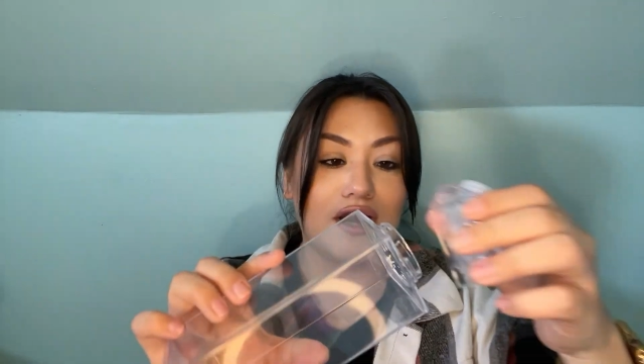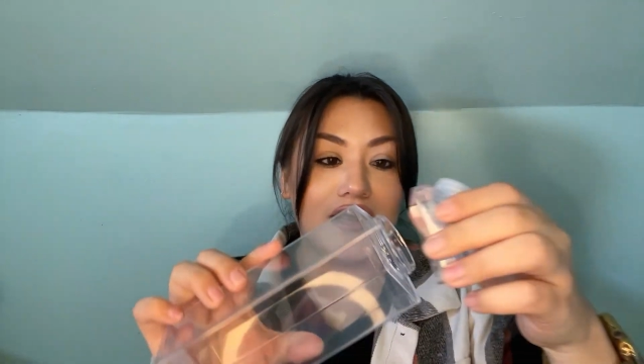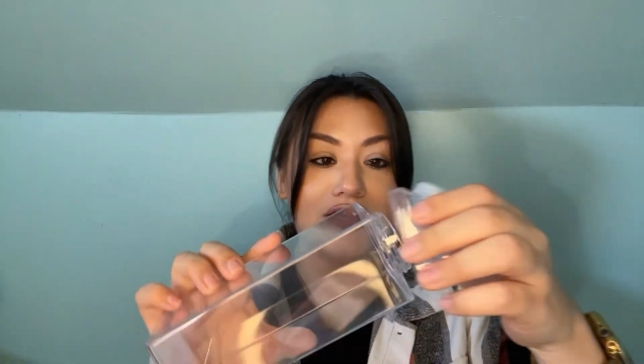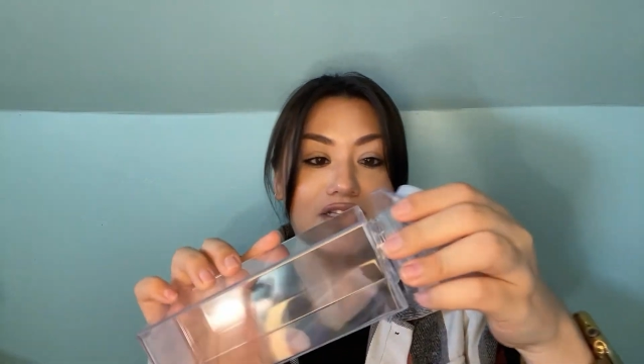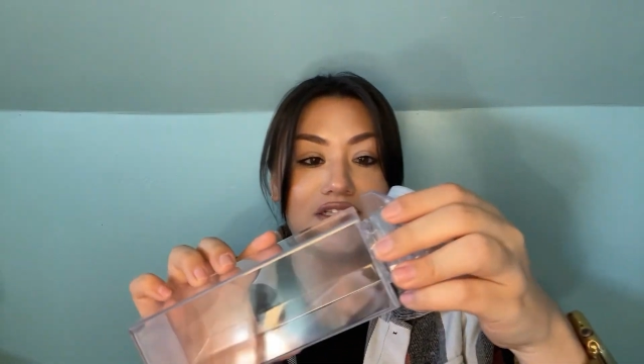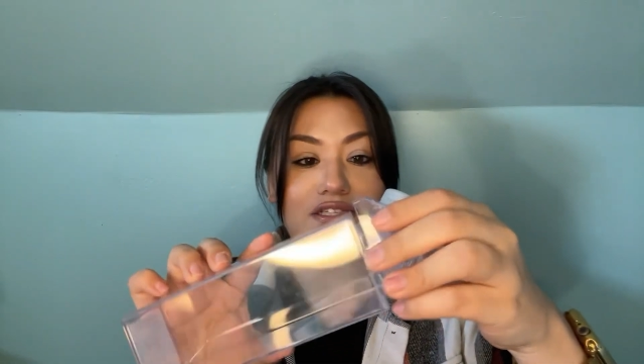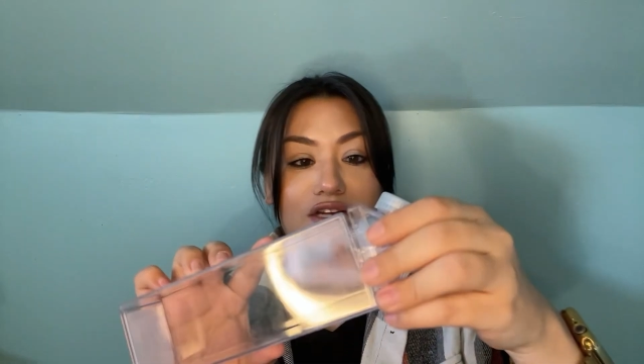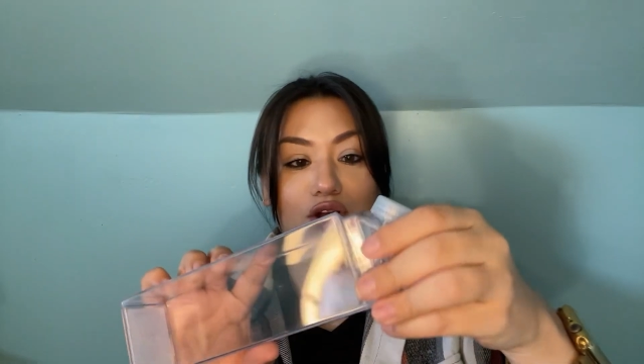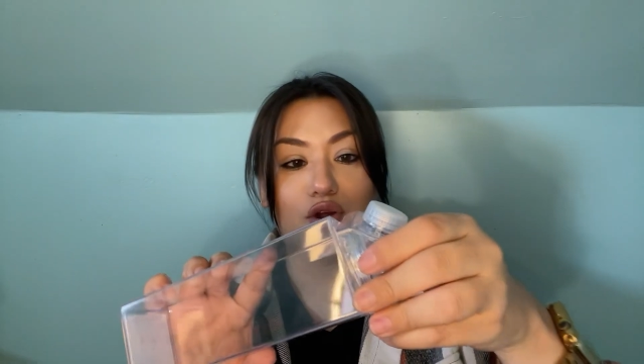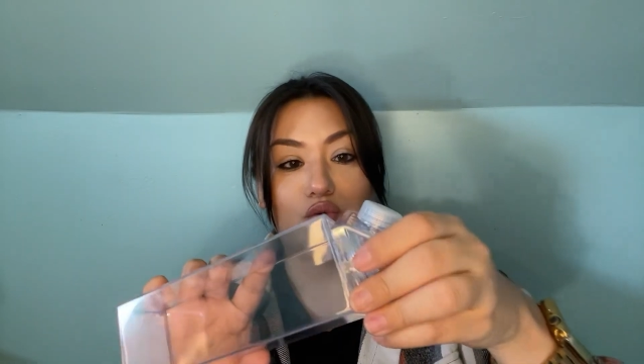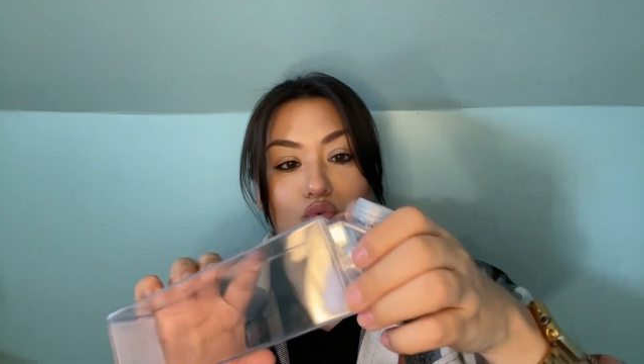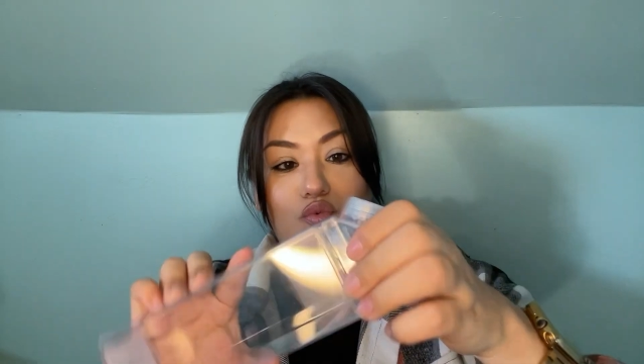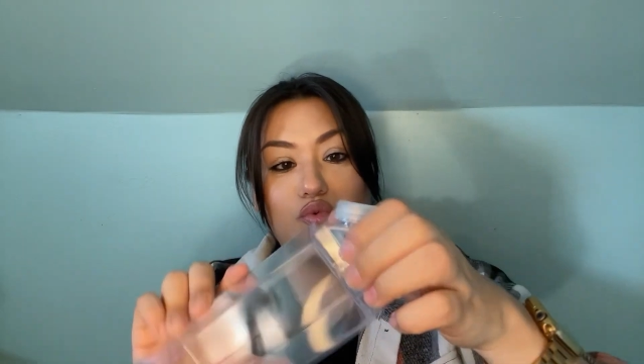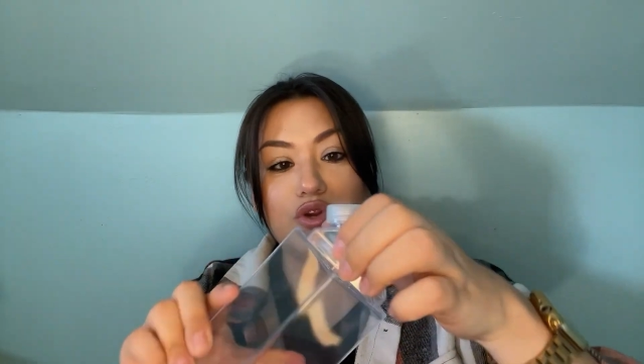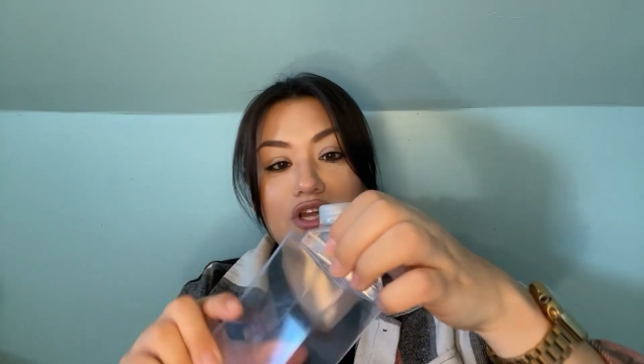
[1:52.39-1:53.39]
It's a
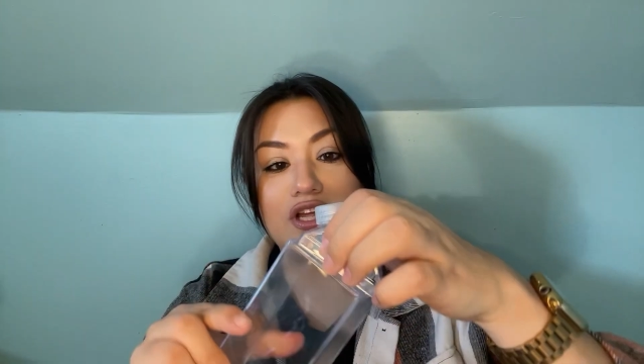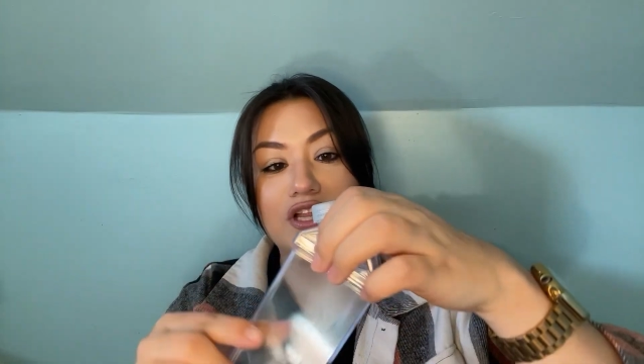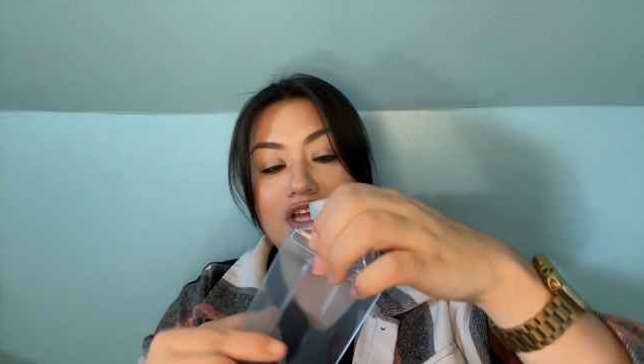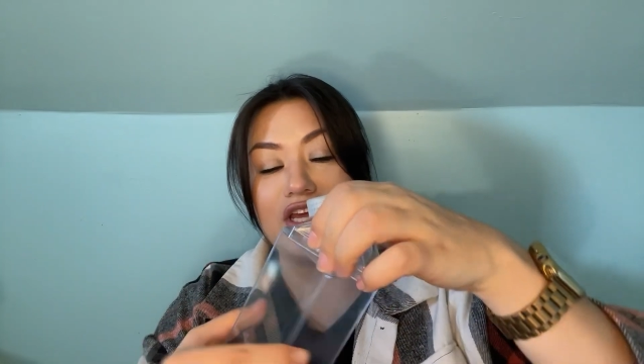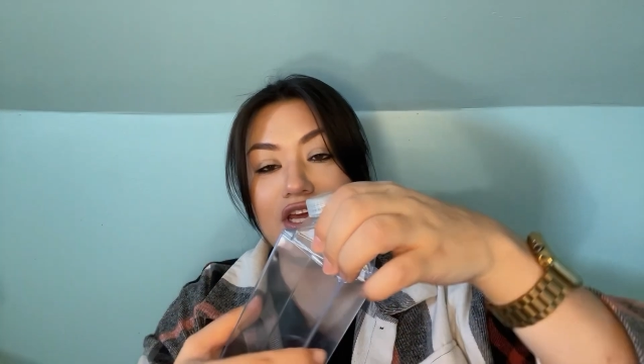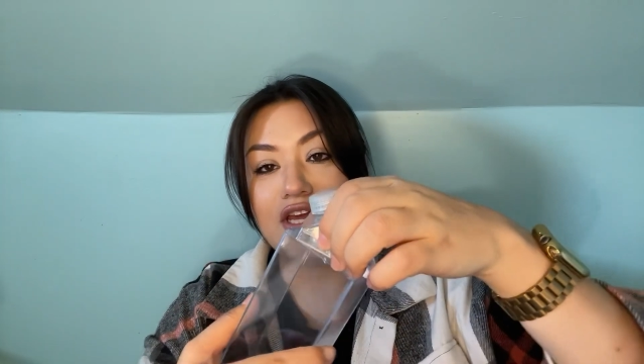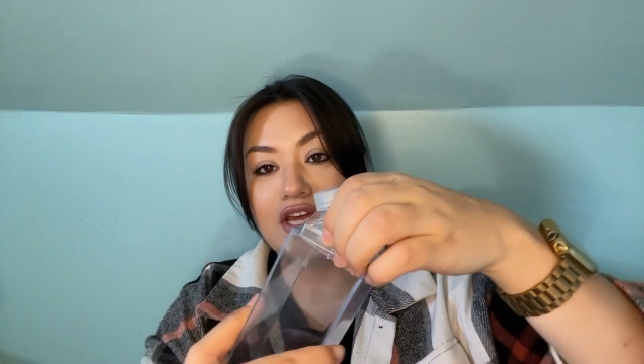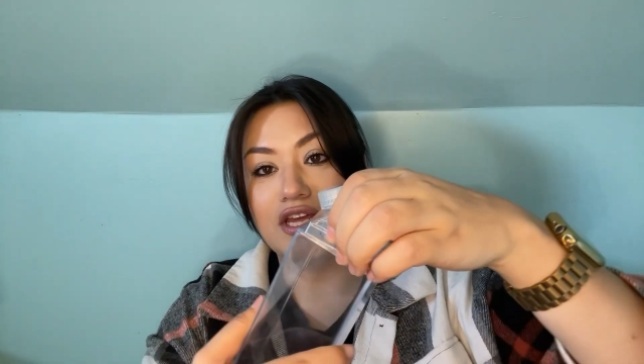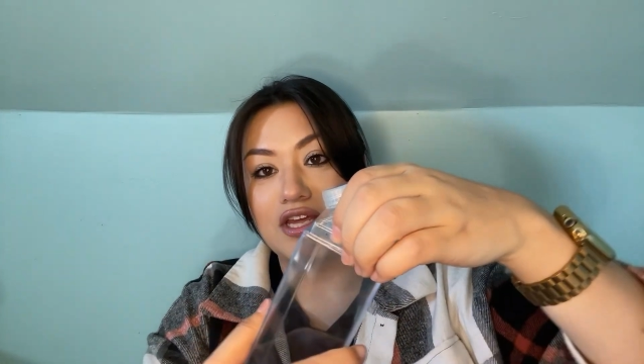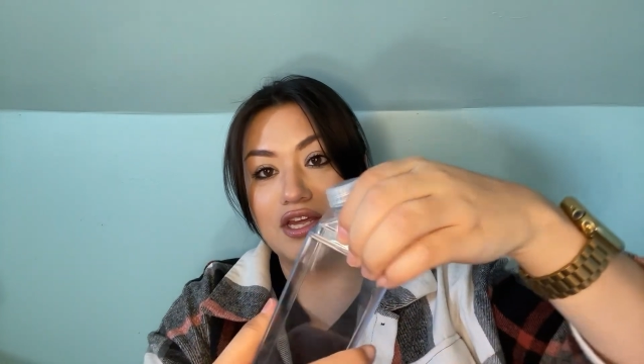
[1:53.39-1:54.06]
really